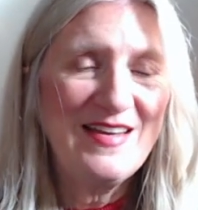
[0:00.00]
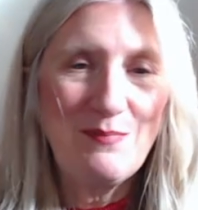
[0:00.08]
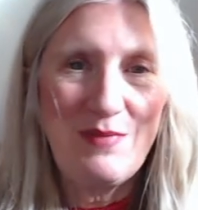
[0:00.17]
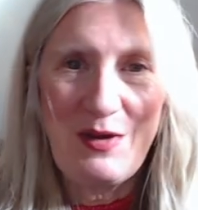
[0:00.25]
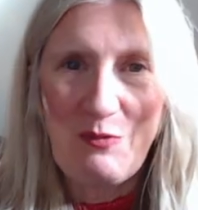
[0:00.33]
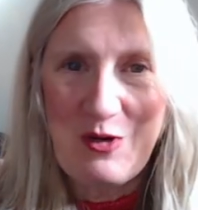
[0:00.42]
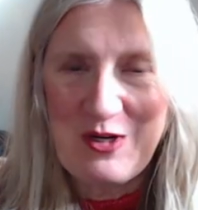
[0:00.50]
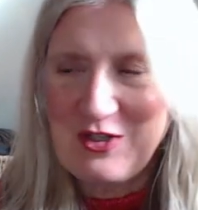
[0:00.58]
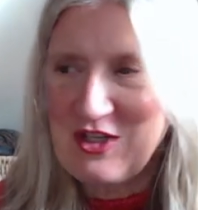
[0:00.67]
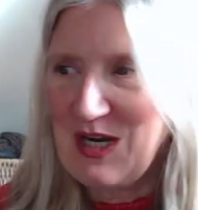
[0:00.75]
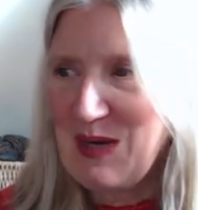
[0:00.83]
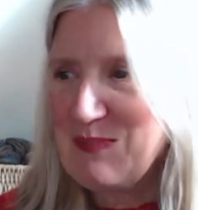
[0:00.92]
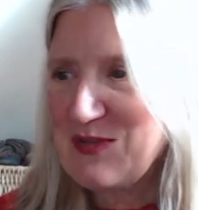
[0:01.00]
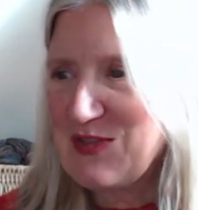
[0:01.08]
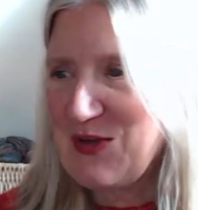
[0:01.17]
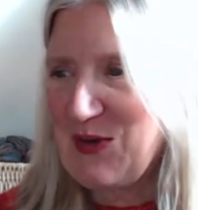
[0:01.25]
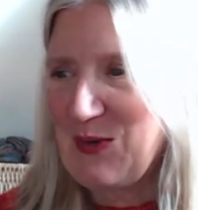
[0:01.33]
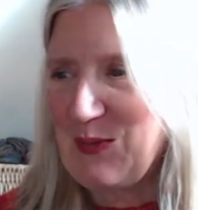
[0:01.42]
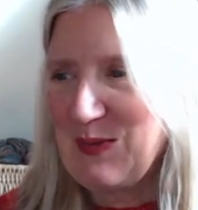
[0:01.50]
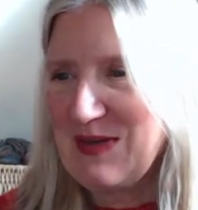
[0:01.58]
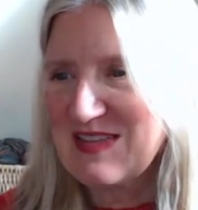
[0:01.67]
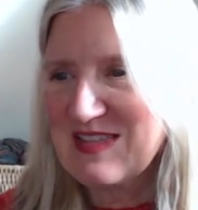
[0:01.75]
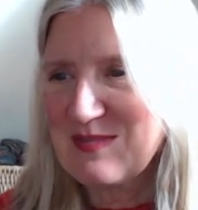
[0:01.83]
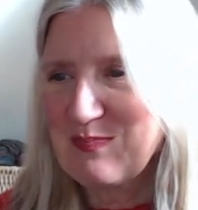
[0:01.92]
in my work job, so
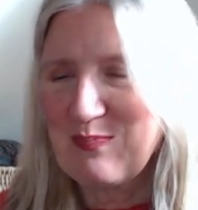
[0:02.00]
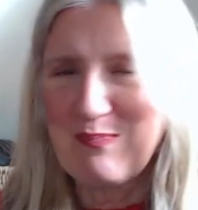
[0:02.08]
it's